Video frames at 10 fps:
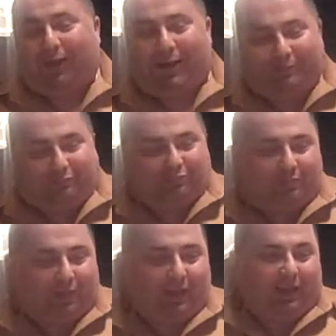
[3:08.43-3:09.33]
Yeah.
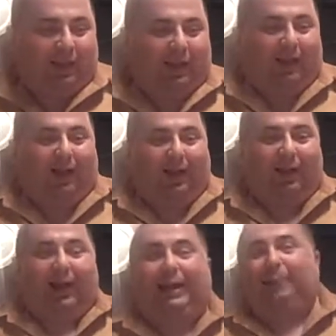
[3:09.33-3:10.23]

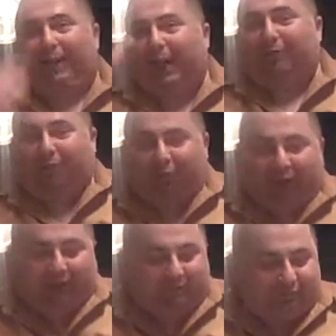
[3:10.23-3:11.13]
I got my hat for
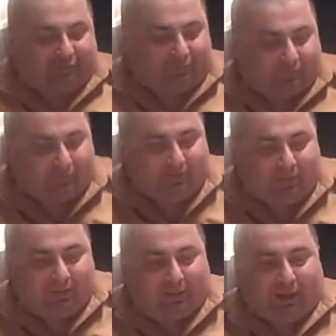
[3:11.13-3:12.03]
free.
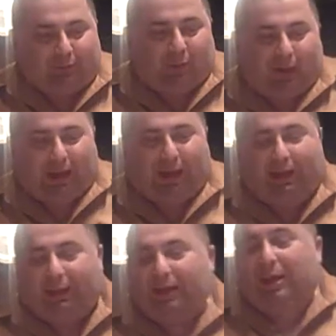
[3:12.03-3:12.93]
So that's
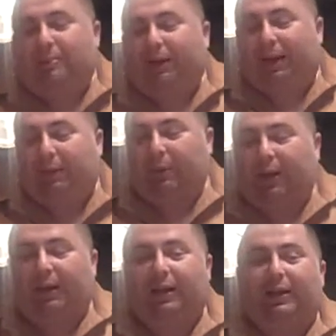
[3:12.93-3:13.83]
why but
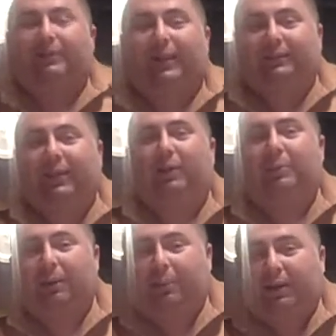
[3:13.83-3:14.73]
anyway, that's how
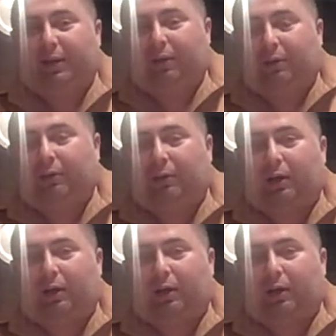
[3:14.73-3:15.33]
I met my hero.